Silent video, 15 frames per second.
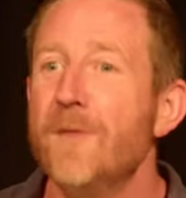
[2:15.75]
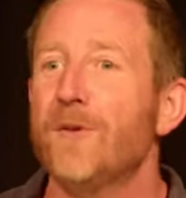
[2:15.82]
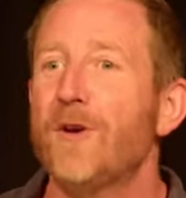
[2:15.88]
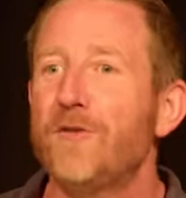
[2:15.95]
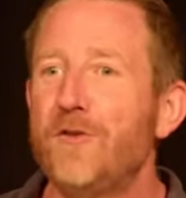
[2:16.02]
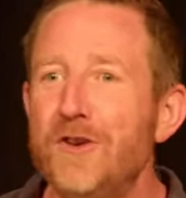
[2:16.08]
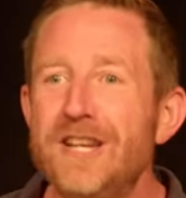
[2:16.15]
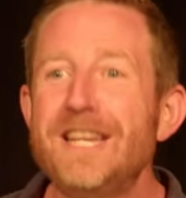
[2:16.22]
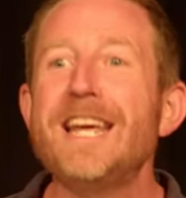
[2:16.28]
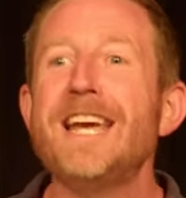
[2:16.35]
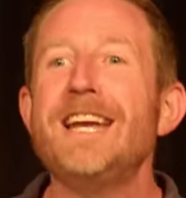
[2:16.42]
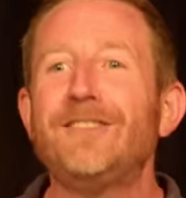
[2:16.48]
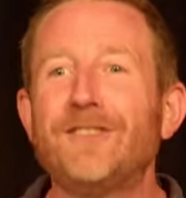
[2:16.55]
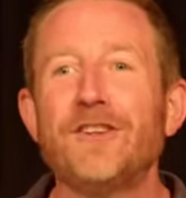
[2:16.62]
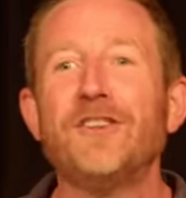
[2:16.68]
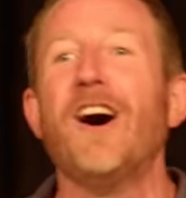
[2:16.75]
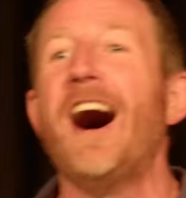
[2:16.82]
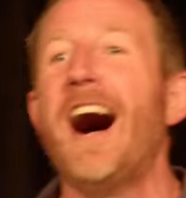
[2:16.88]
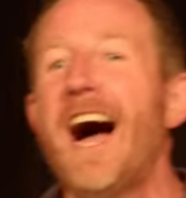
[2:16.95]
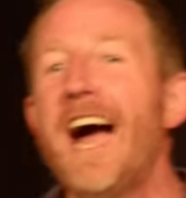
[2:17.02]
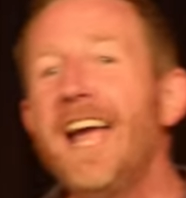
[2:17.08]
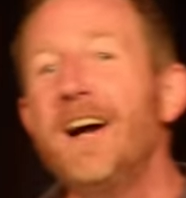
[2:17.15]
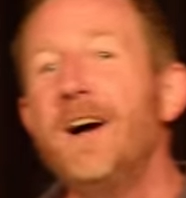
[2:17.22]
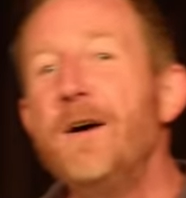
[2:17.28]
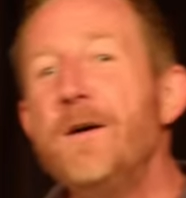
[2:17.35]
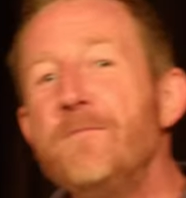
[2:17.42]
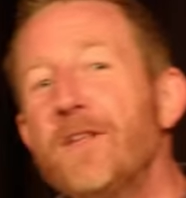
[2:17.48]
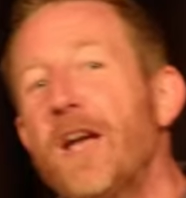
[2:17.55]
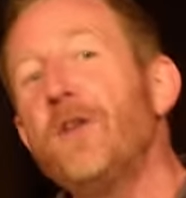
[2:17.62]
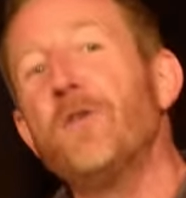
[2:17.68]
because you need to die
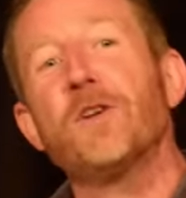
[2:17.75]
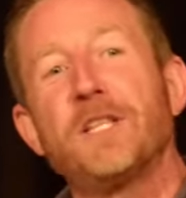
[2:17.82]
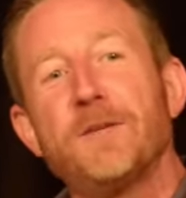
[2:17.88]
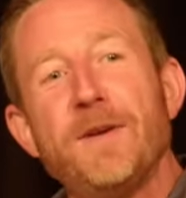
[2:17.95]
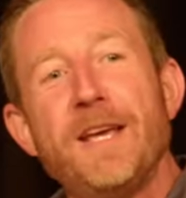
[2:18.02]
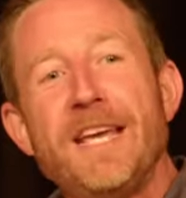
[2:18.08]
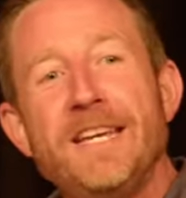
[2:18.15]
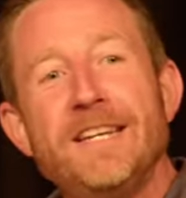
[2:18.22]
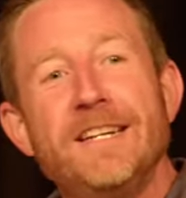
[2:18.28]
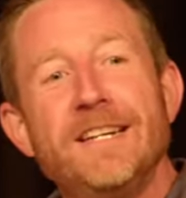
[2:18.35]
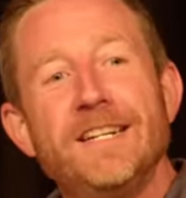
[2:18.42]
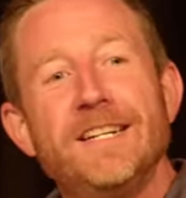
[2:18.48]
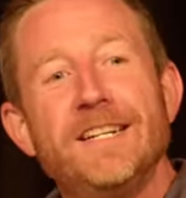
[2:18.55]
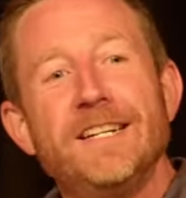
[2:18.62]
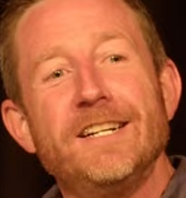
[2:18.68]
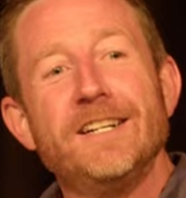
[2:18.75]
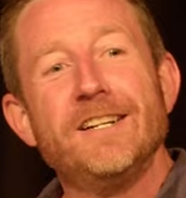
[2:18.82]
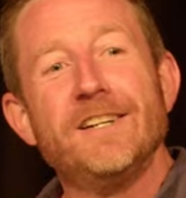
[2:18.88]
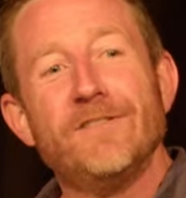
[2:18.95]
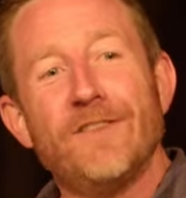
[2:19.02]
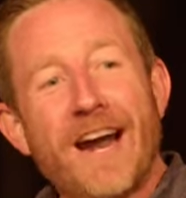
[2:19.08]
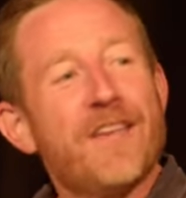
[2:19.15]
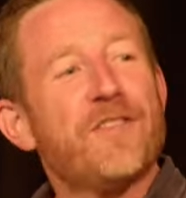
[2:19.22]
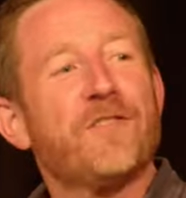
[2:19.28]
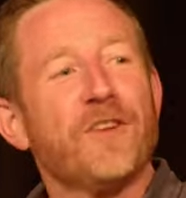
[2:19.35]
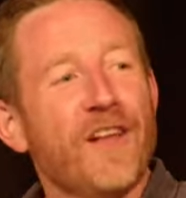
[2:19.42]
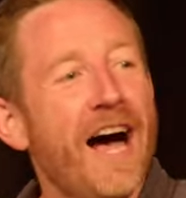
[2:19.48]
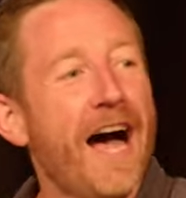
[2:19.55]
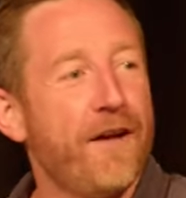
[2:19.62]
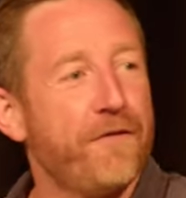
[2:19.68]
in order to be raised to
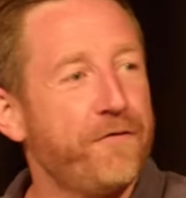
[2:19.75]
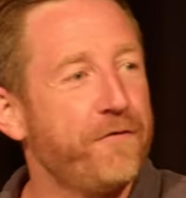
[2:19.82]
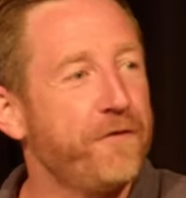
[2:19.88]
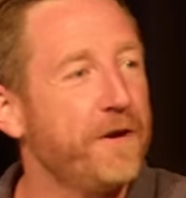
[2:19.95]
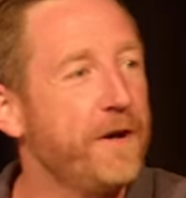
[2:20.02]
life.